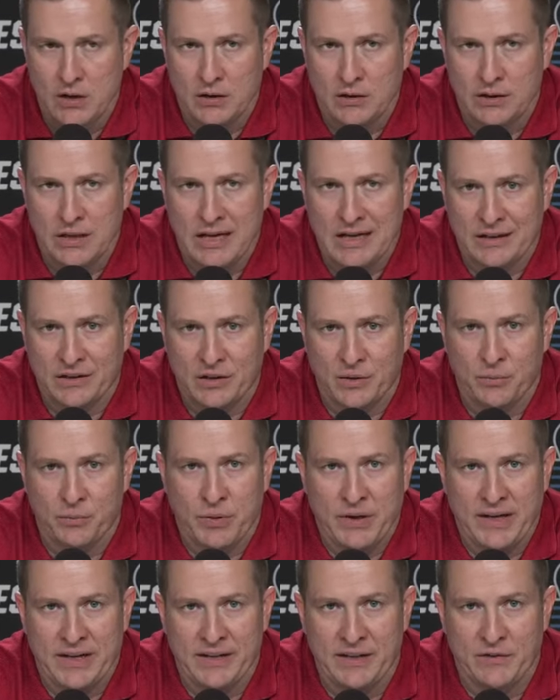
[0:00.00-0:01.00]
lot of
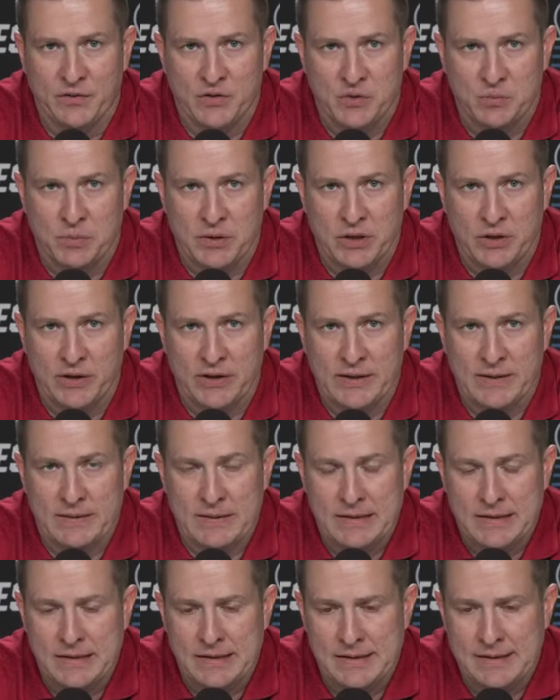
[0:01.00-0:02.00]
competitive spirit.
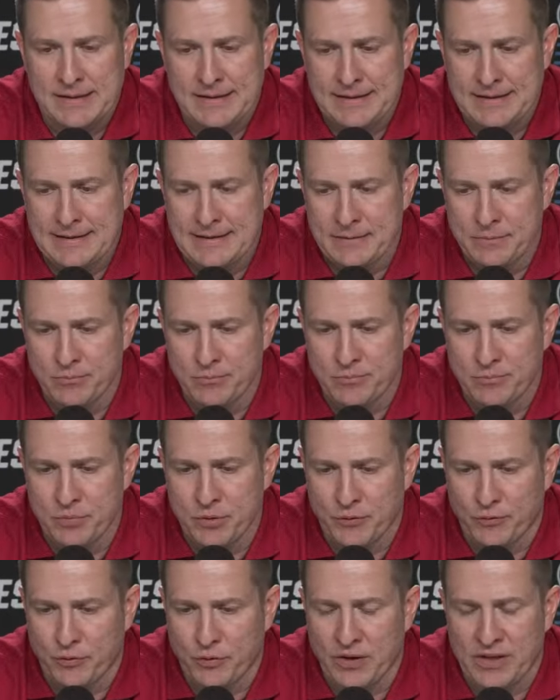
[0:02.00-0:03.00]

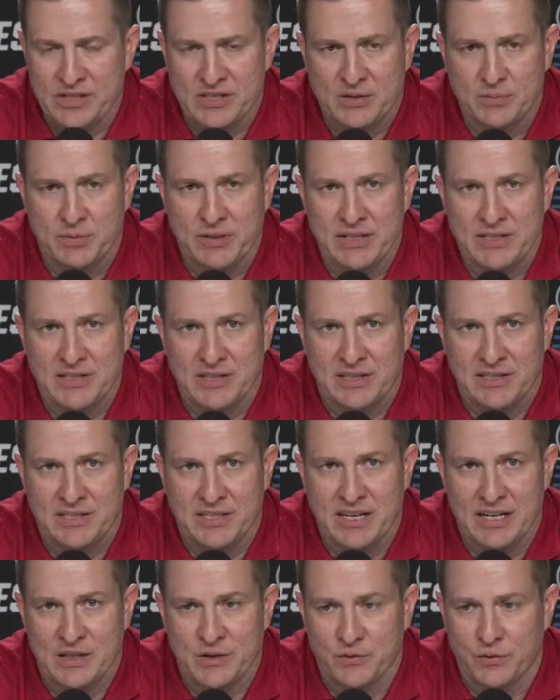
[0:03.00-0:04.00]
But for us to be
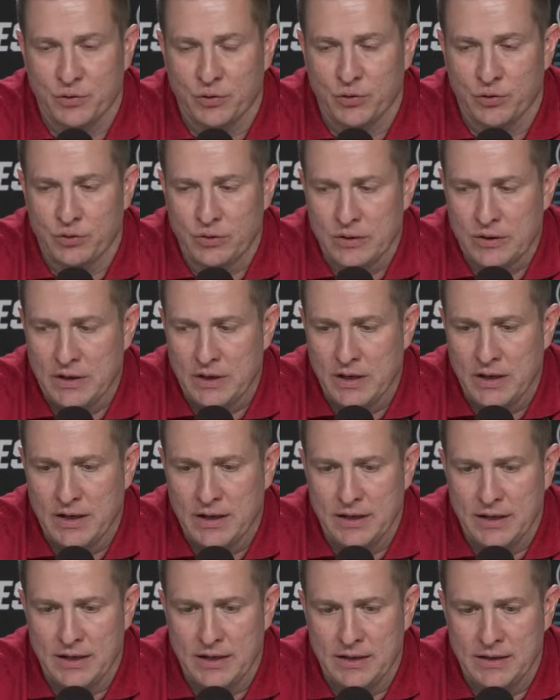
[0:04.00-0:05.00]
successful
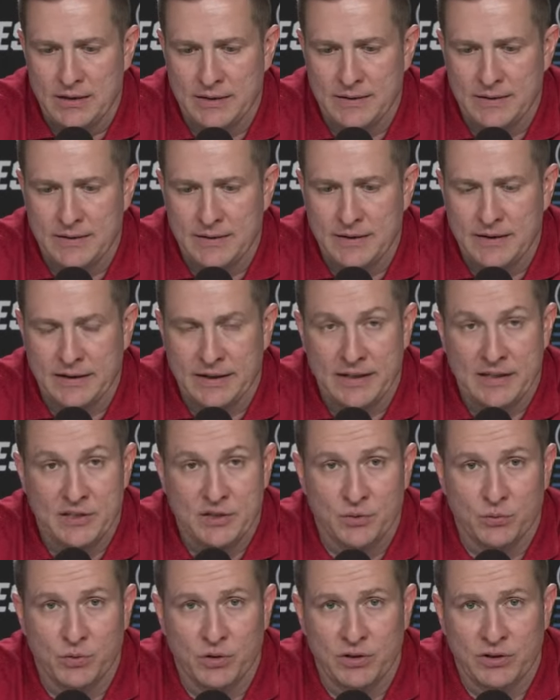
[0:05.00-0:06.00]
against
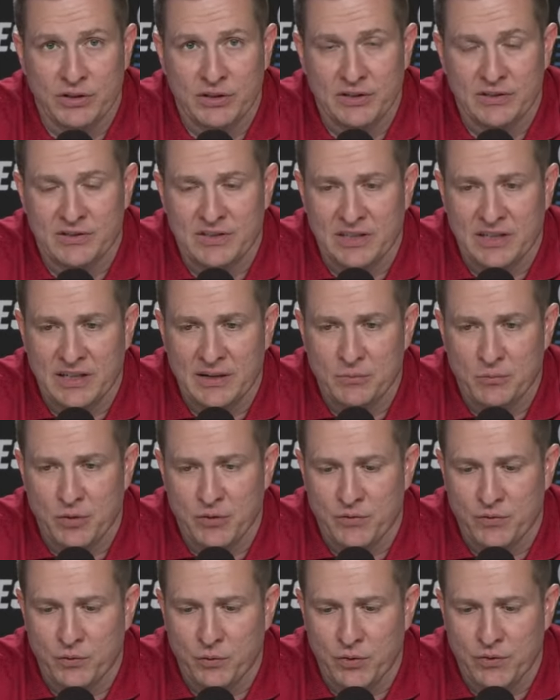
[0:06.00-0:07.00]
a really good team,
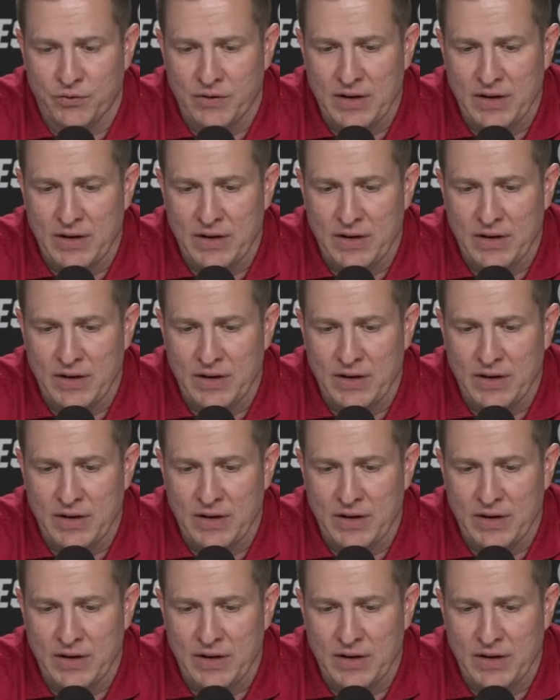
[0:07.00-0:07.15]
we've